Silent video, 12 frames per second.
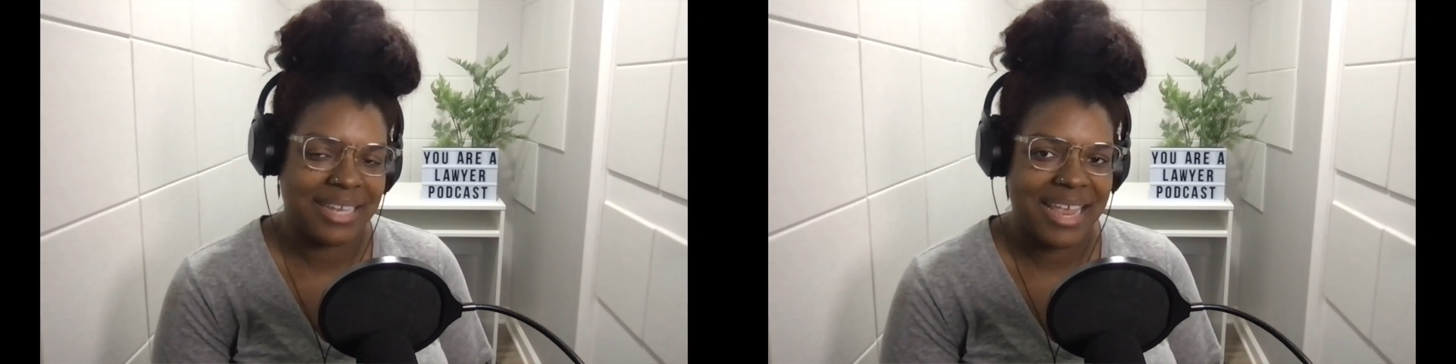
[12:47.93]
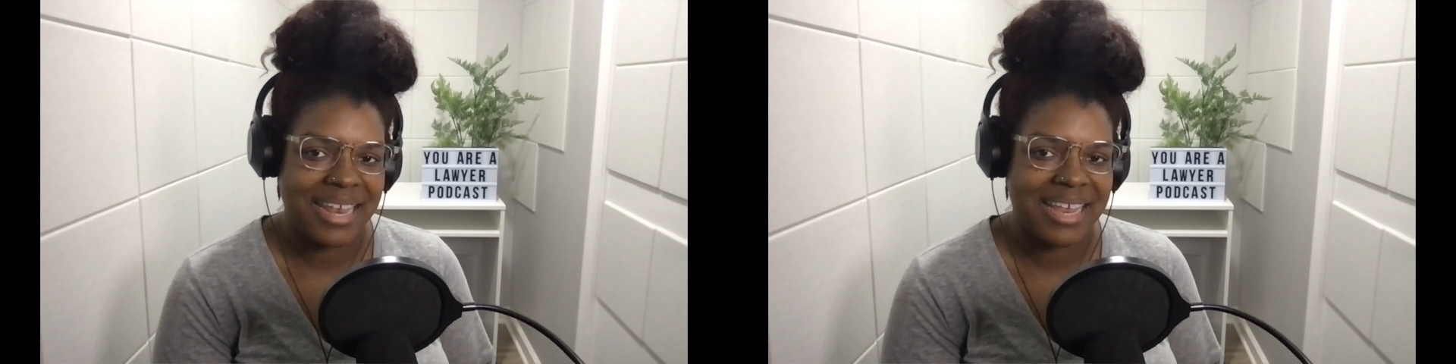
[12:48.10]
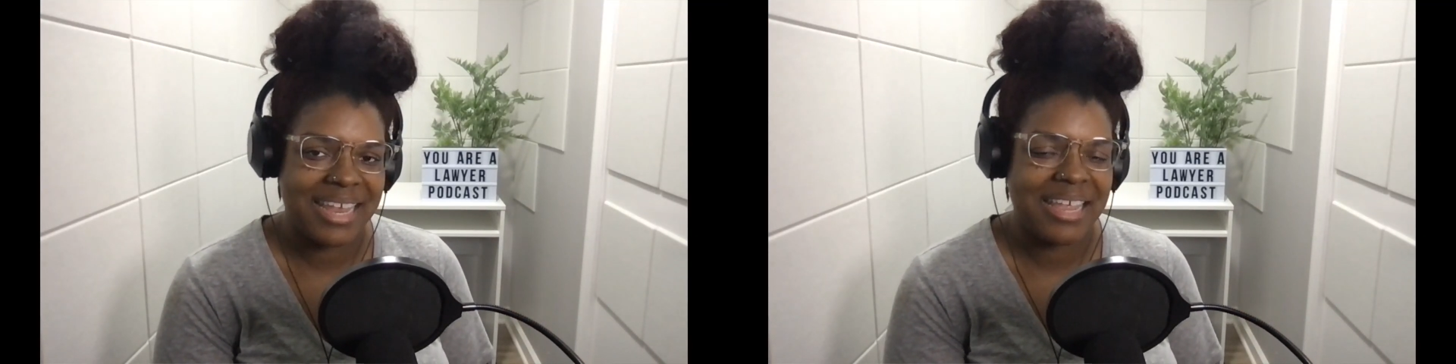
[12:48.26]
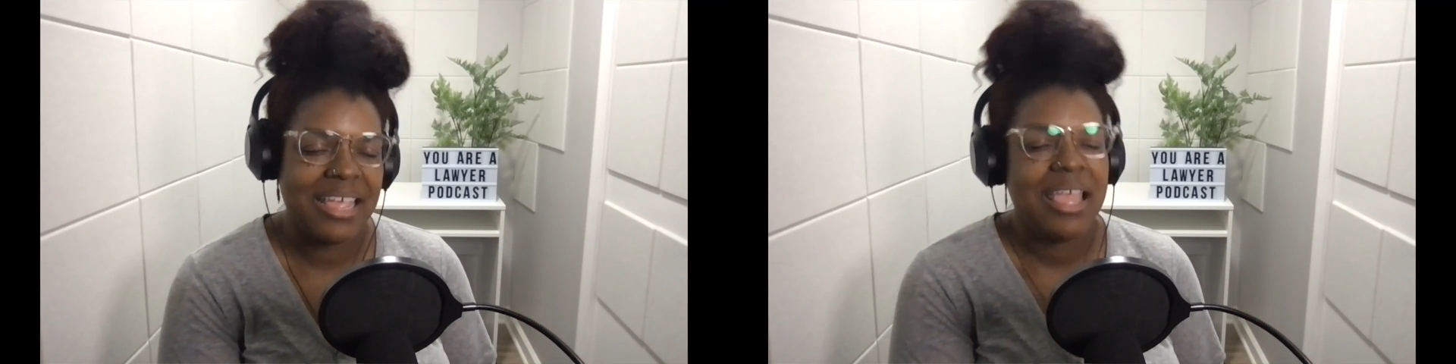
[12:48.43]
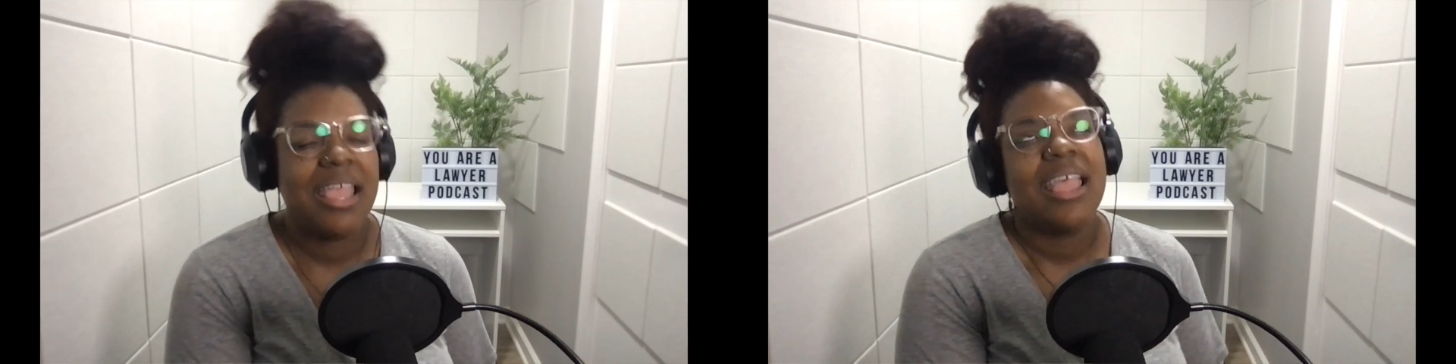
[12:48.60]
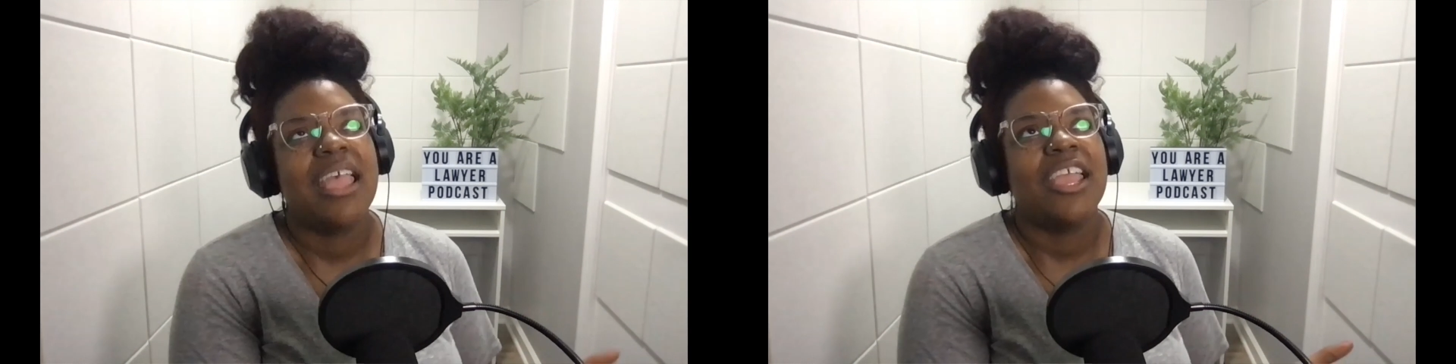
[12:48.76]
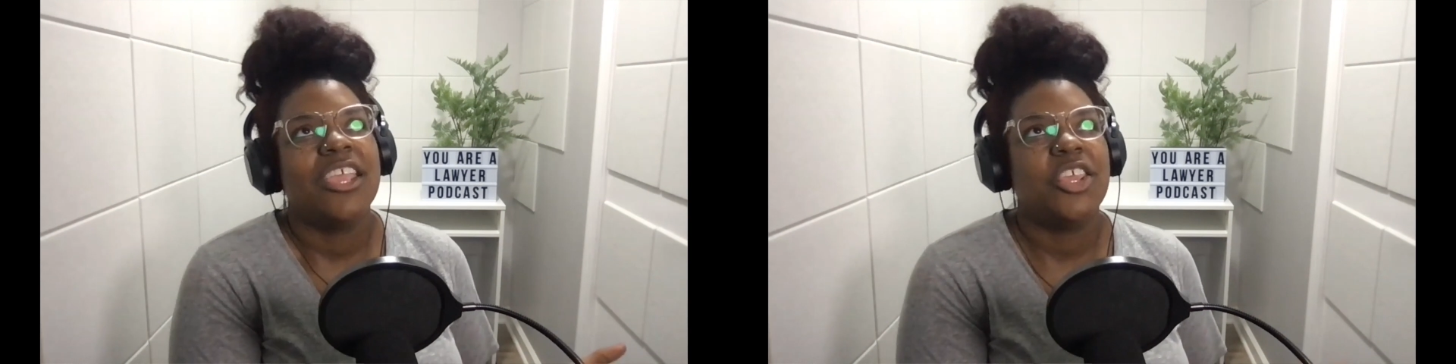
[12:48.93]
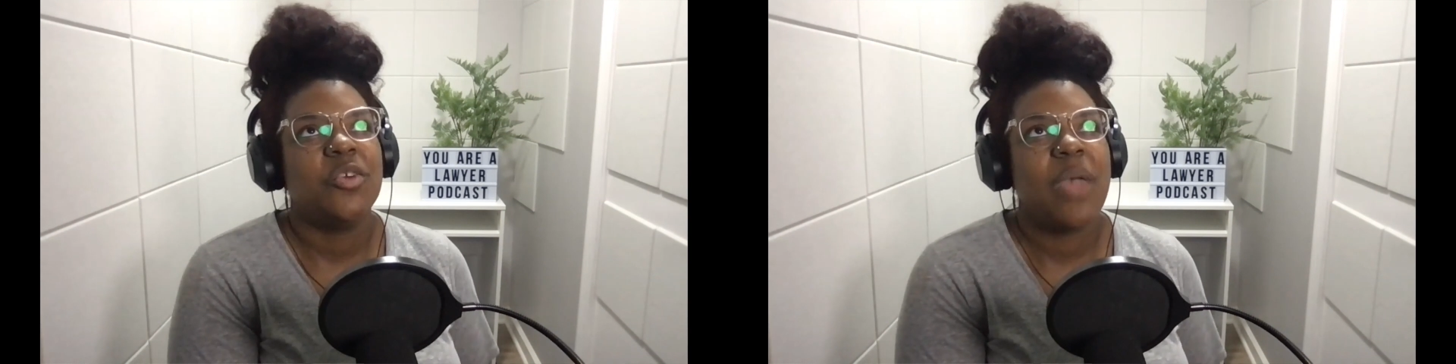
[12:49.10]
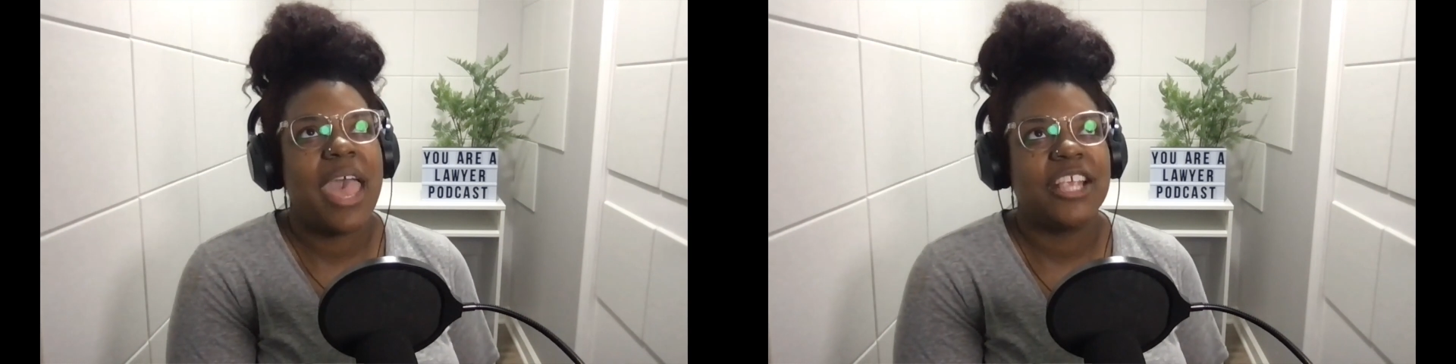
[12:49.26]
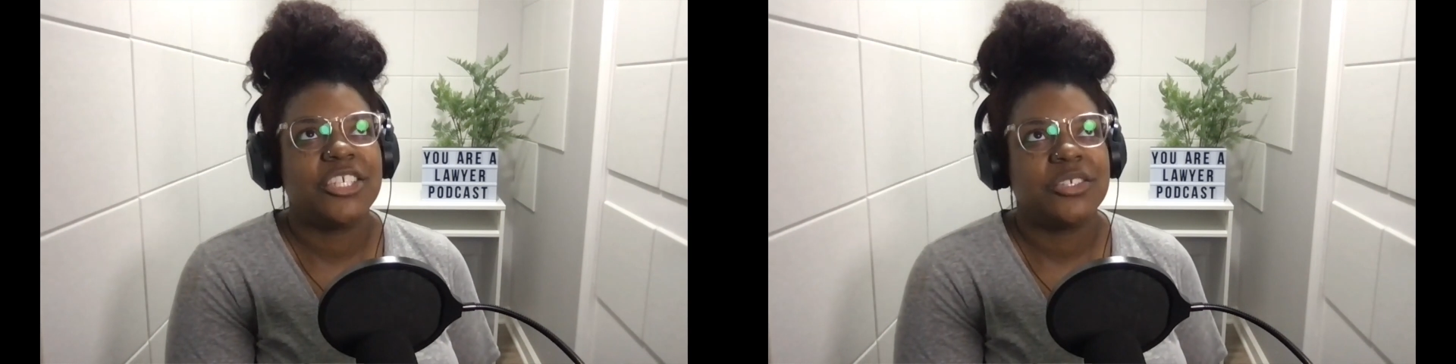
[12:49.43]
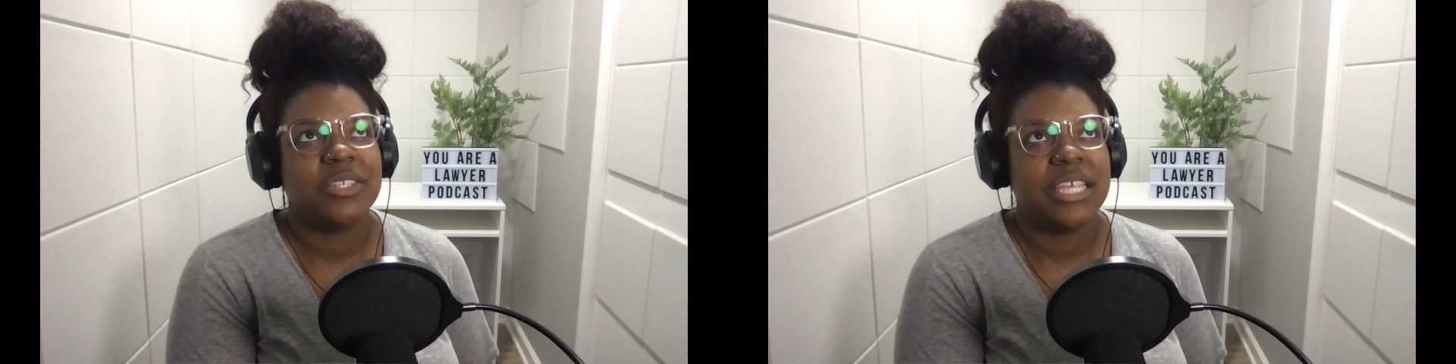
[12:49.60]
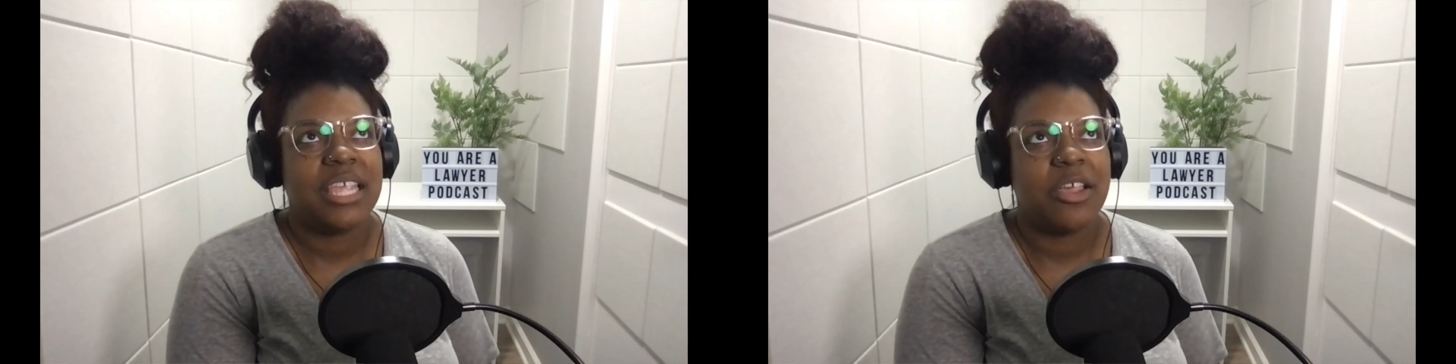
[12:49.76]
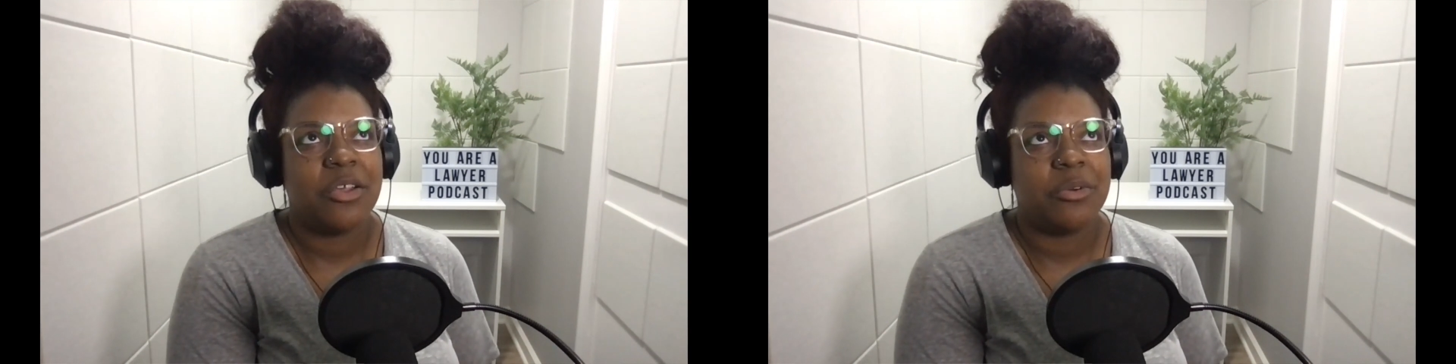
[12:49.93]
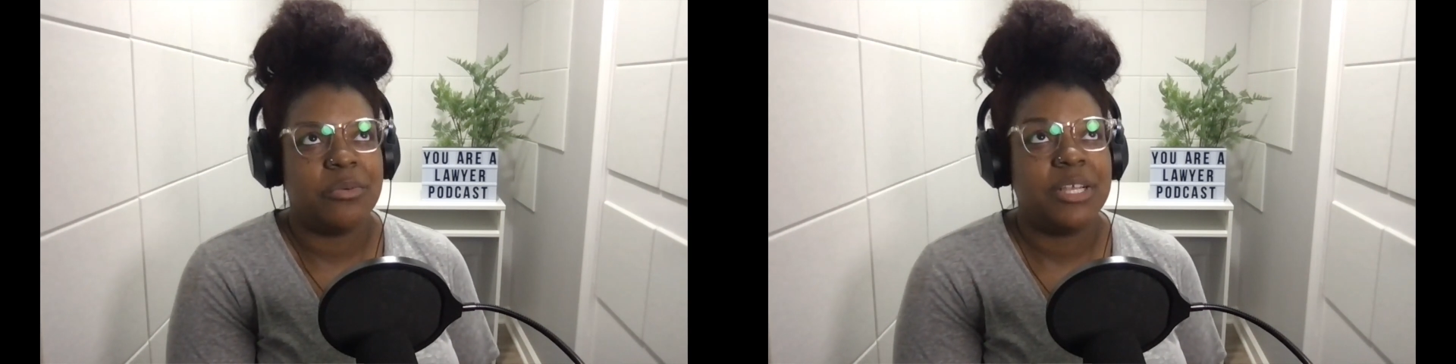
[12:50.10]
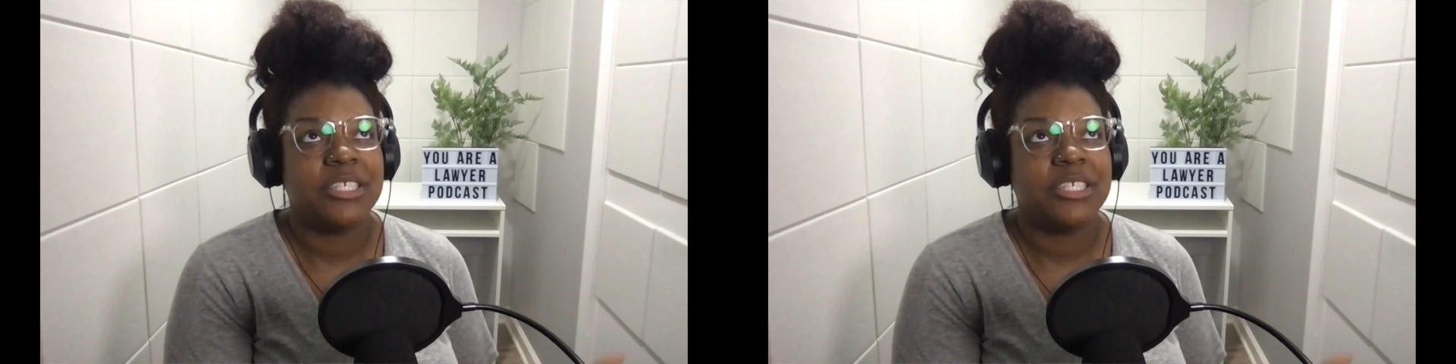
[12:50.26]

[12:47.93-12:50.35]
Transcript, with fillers: fascinating you oh, actually you.